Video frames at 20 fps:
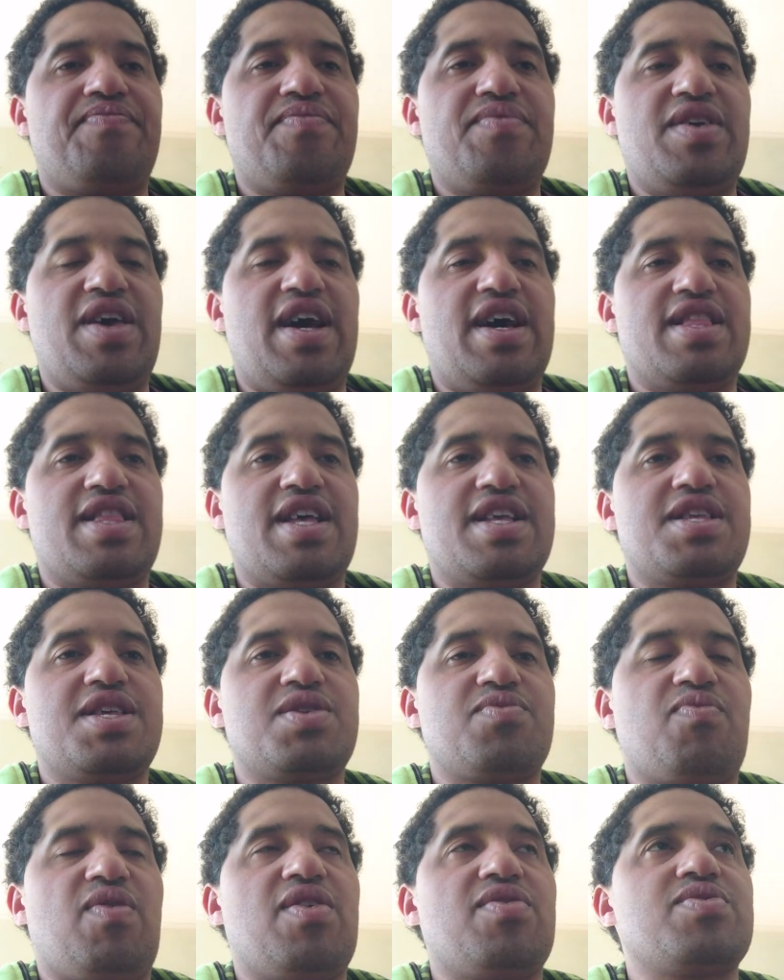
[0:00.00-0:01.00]
yeah, that
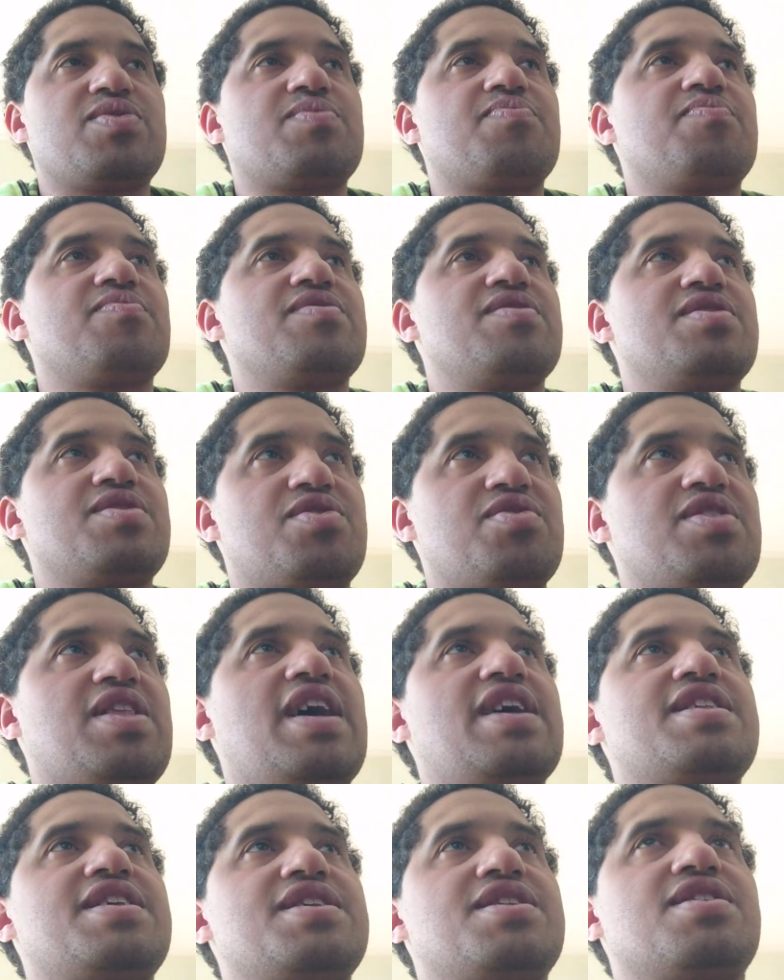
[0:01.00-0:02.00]
is one. So
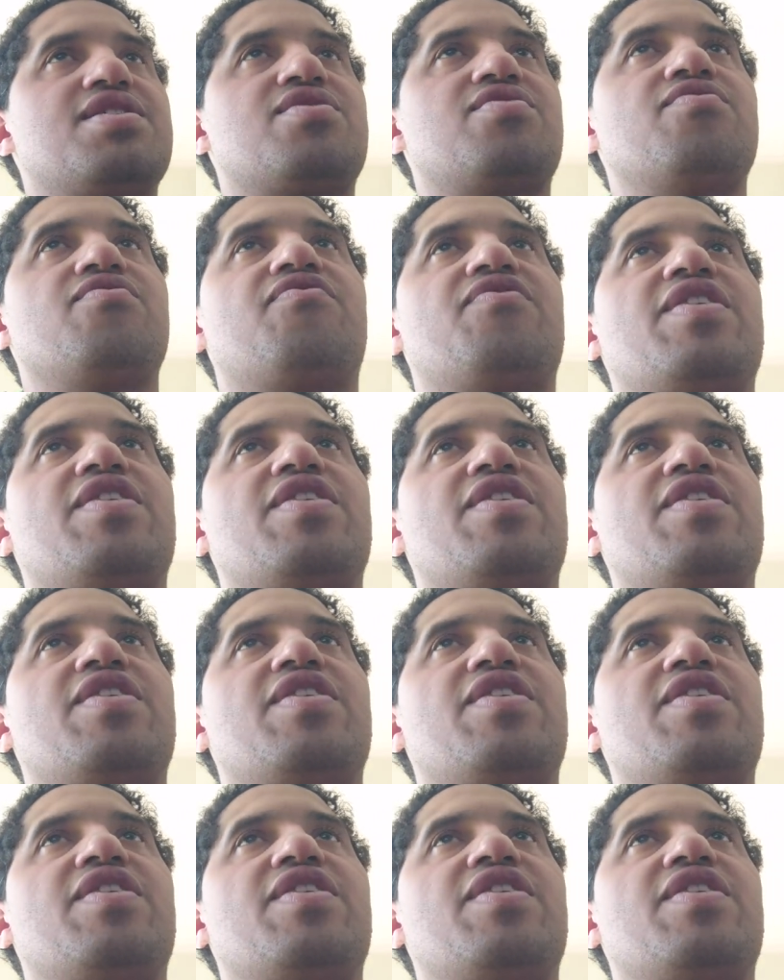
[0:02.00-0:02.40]
that is the two